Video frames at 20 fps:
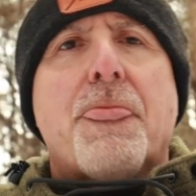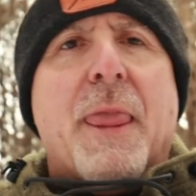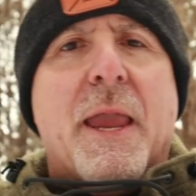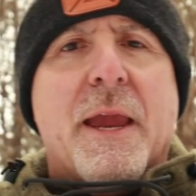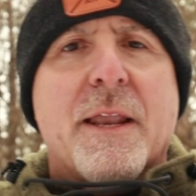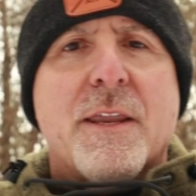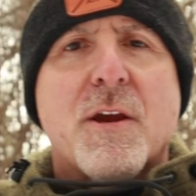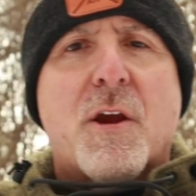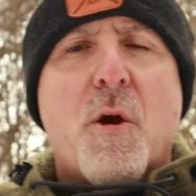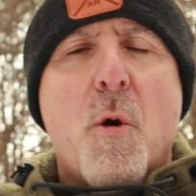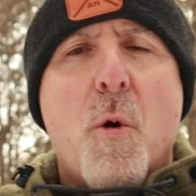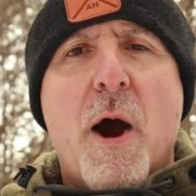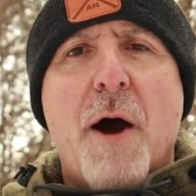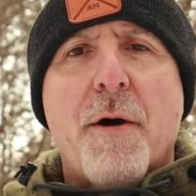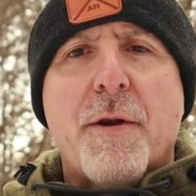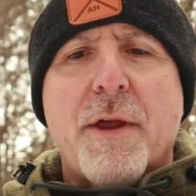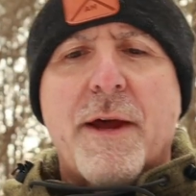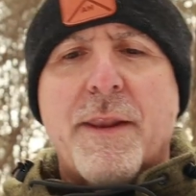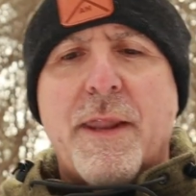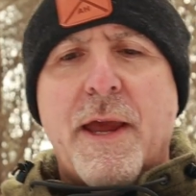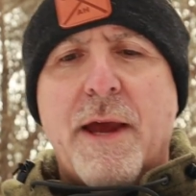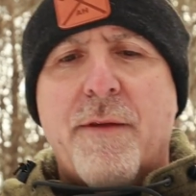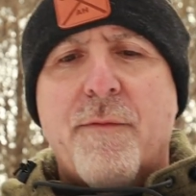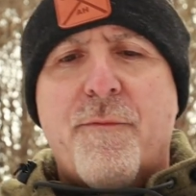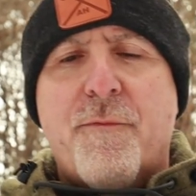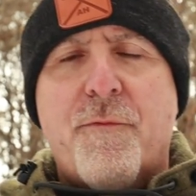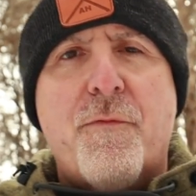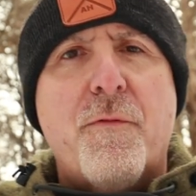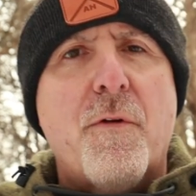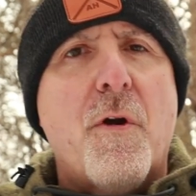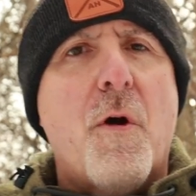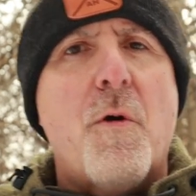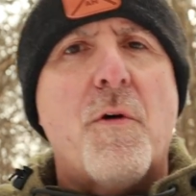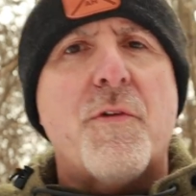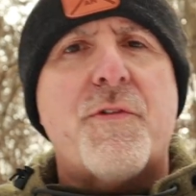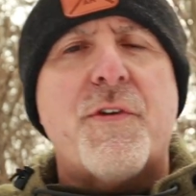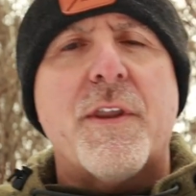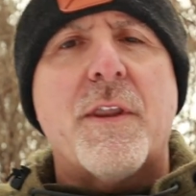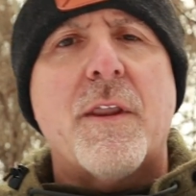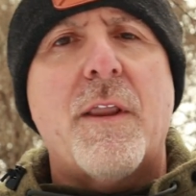and you go out on that
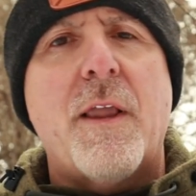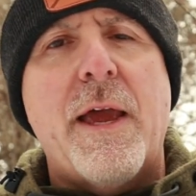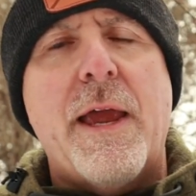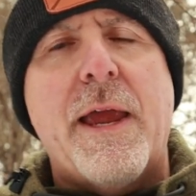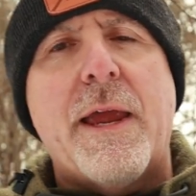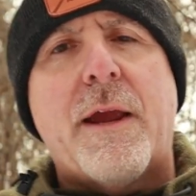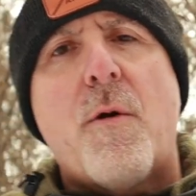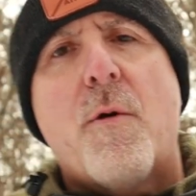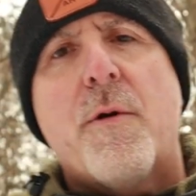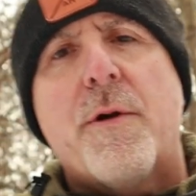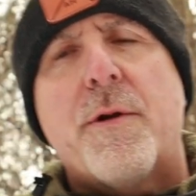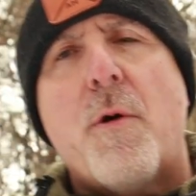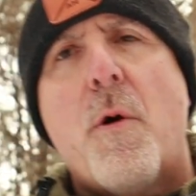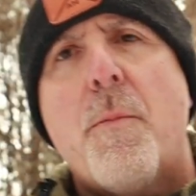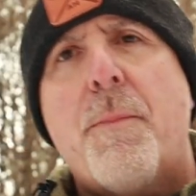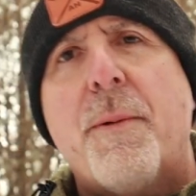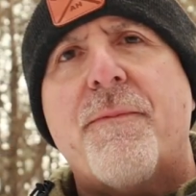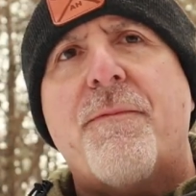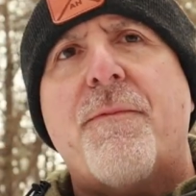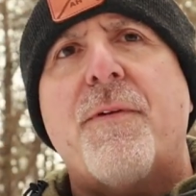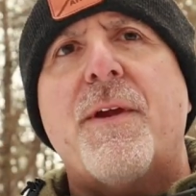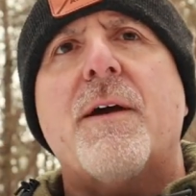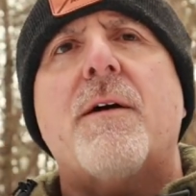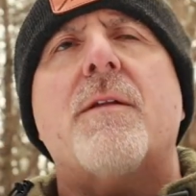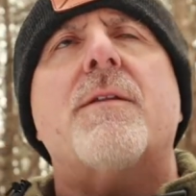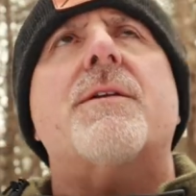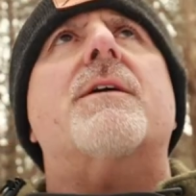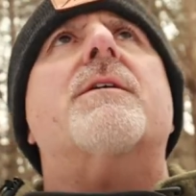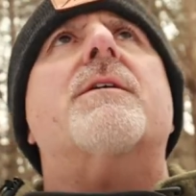frozen lake or an open field and